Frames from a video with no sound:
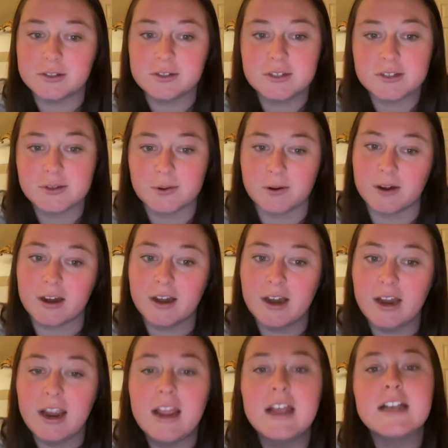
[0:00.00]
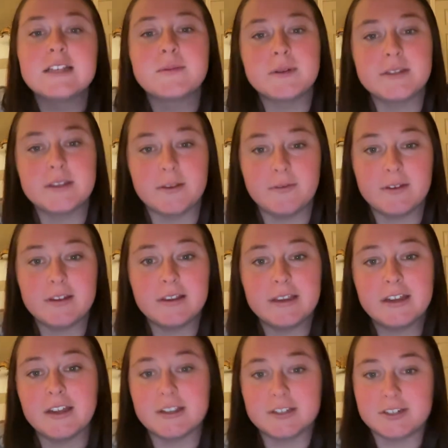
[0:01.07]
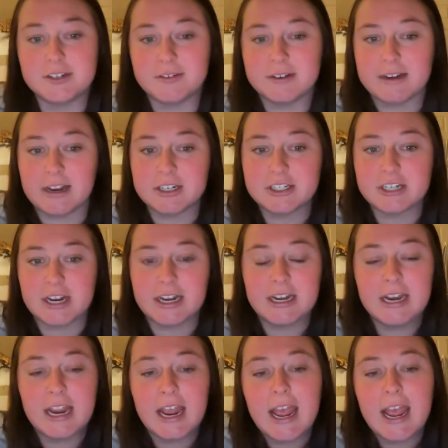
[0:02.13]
disorder, specifically cluster reduction,